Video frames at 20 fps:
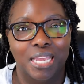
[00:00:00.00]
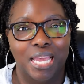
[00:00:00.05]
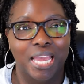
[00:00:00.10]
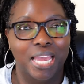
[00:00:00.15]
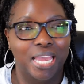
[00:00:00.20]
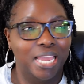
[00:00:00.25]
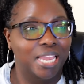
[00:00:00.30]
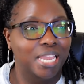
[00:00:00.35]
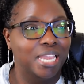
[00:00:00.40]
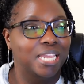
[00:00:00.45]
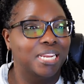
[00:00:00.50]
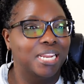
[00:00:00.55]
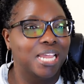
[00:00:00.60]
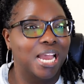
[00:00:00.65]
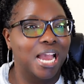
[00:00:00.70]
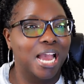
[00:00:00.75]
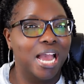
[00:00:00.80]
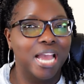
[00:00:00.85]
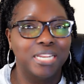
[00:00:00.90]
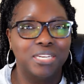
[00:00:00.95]
And
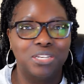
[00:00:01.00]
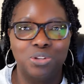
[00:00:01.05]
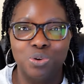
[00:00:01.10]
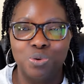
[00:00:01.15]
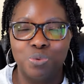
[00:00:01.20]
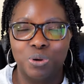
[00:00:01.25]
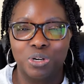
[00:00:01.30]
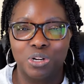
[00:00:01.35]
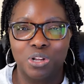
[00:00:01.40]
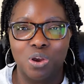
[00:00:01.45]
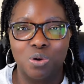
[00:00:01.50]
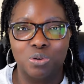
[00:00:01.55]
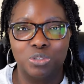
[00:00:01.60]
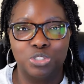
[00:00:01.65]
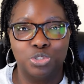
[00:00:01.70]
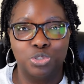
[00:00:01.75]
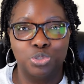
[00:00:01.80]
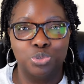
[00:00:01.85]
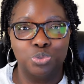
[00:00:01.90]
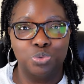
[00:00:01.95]
I do want to go
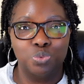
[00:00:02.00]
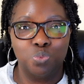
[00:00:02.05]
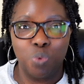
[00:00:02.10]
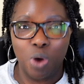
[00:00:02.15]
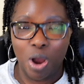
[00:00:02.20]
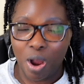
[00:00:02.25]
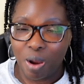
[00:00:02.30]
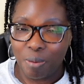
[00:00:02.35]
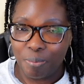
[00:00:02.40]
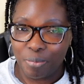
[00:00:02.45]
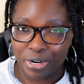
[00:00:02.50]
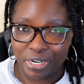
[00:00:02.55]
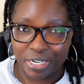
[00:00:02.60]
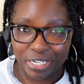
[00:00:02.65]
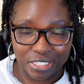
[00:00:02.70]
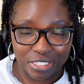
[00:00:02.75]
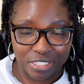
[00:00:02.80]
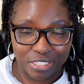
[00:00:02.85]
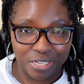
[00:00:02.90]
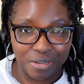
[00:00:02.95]
to Walmart
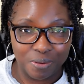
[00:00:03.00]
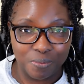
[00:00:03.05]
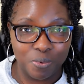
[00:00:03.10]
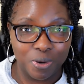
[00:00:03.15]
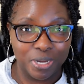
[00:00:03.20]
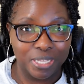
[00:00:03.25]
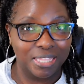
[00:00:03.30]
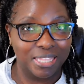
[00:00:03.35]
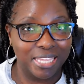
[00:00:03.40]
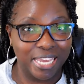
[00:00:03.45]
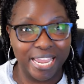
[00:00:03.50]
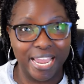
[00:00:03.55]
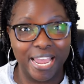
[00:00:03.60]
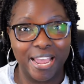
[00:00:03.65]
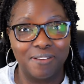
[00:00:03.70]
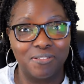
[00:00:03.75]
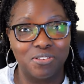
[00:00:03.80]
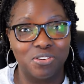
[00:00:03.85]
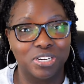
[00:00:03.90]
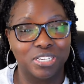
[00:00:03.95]
and see what they
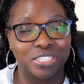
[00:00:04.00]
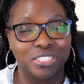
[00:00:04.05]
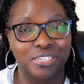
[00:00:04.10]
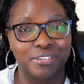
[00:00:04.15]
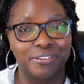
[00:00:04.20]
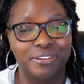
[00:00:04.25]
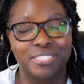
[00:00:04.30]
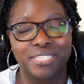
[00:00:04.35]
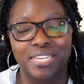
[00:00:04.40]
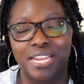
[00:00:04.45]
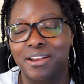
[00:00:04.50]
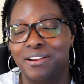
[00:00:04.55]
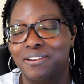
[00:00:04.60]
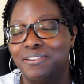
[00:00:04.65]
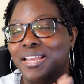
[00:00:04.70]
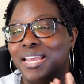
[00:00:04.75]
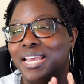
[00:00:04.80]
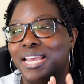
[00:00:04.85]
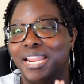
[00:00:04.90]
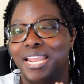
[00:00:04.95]
have on clearance
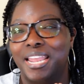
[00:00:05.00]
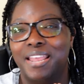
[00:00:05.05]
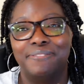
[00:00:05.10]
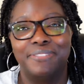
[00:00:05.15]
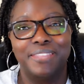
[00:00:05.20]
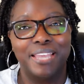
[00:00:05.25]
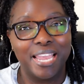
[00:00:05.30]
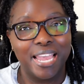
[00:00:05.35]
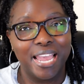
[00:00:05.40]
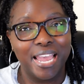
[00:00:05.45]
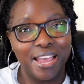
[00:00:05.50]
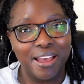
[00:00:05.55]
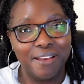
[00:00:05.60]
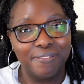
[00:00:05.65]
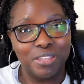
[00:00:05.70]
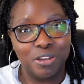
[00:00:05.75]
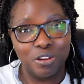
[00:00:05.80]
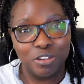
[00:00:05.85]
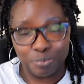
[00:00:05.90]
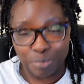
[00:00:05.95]
now. If they
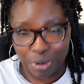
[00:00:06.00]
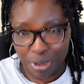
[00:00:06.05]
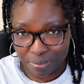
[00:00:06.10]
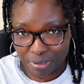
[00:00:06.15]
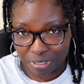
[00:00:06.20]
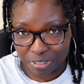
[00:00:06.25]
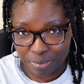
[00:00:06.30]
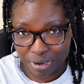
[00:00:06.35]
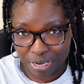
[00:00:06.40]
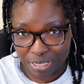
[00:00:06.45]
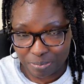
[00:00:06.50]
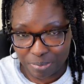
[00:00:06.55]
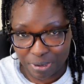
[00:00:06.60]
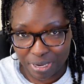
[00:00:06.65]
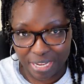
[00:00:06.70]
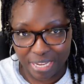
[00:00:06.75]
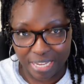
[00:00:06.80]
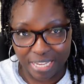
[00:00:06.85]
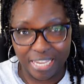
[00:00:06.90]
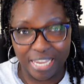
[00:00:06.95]
have those pumpkin spice
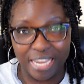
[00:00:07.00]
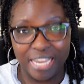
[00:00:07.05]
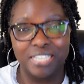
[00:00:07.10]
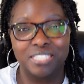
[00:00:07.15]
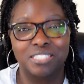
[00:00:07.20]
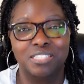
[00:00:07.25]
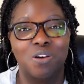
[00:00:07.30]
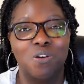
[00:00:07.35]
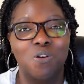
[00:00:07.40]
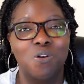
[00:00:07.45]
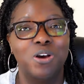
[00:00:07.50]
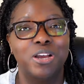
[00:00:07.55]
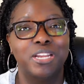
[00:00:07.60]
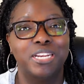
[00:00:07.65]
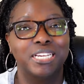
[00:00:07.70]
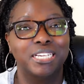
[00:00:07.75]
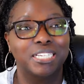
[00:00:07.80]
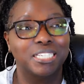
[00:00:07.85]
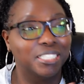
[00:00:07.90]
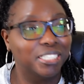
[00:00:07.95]
pancakes
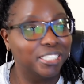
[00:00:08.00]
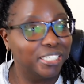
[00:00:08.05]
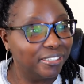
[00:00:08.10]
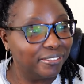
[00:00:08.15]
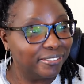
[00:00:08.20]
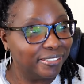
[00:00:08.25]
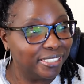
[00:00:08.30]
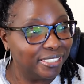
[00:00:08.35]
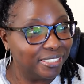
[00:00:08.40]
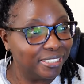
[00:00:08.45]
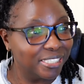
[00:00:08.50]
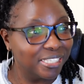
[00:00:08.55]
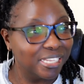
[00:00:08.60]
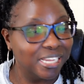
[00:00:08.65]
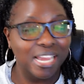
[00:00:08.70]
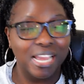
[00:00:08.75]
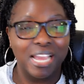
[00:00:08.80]
on clearance,